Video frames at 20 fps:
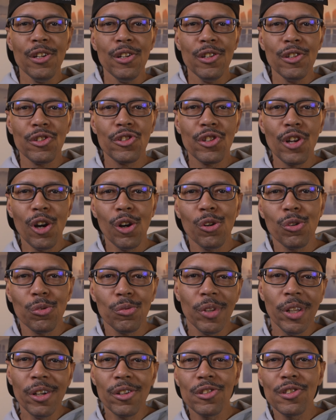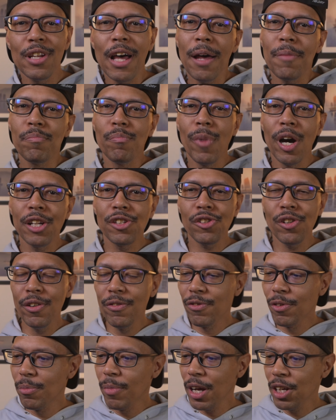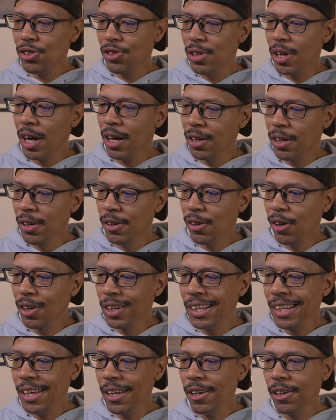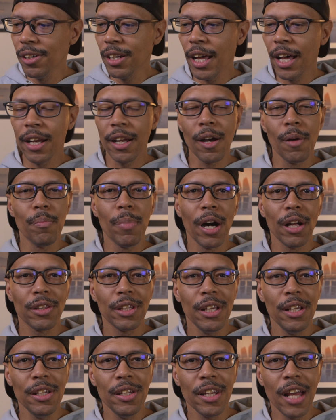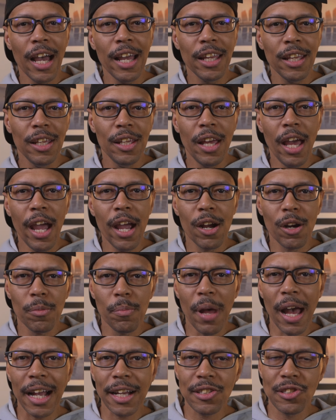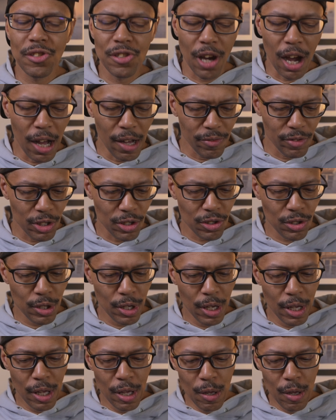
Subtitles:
So there's not much information out here on the internet about the Nike Air Max Tavas,